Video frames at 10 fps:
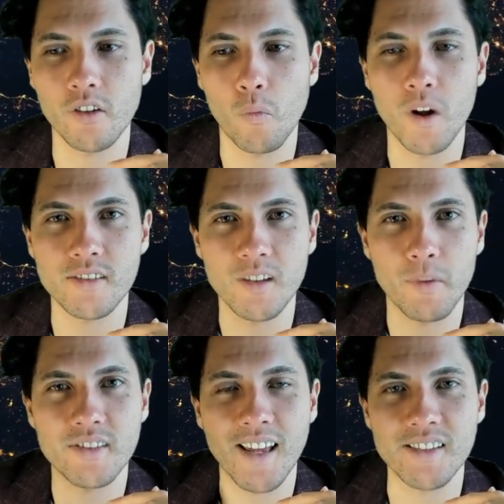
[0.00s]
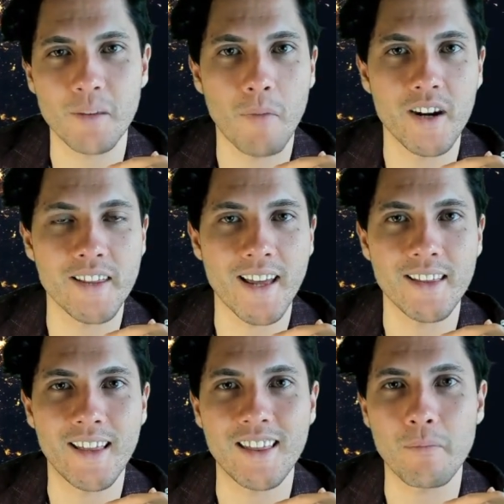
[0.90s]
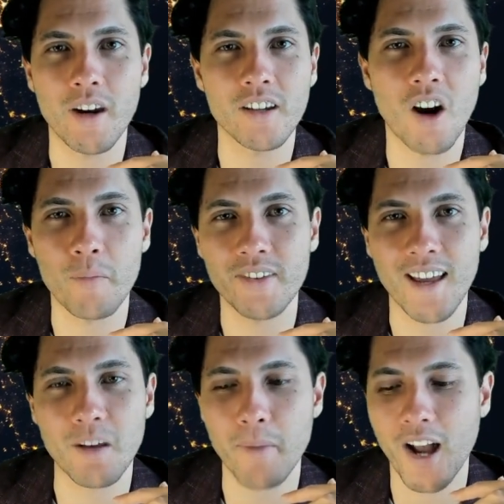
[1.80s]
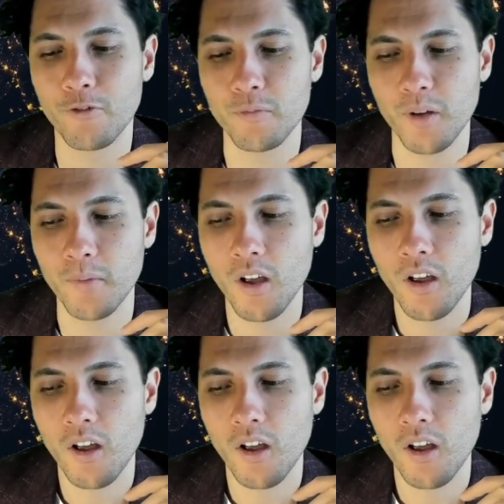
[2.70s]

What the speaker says: once someone sends them money, the money can't be taken back from them.